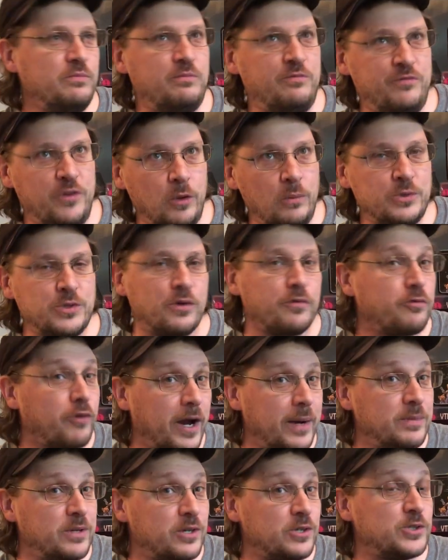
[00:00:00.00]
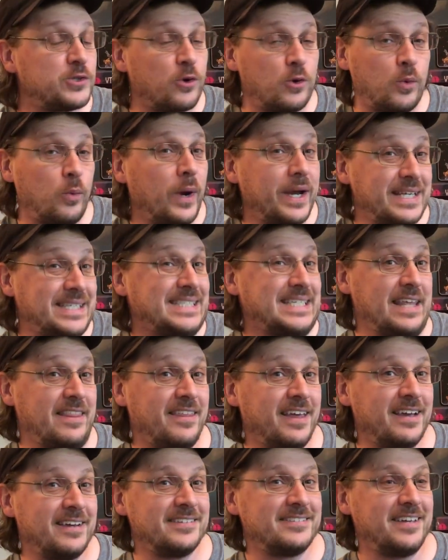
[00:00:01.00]
films are framed in a certain way to see
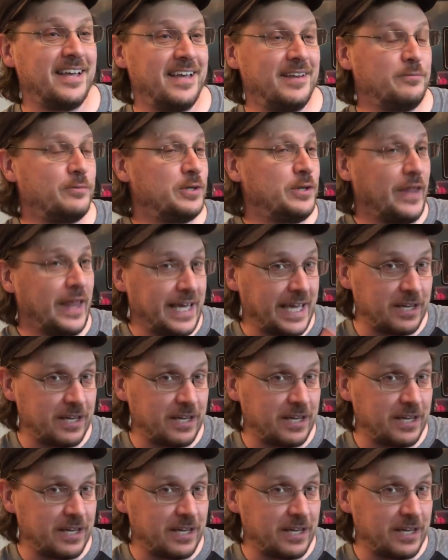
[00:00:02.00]
things, and when they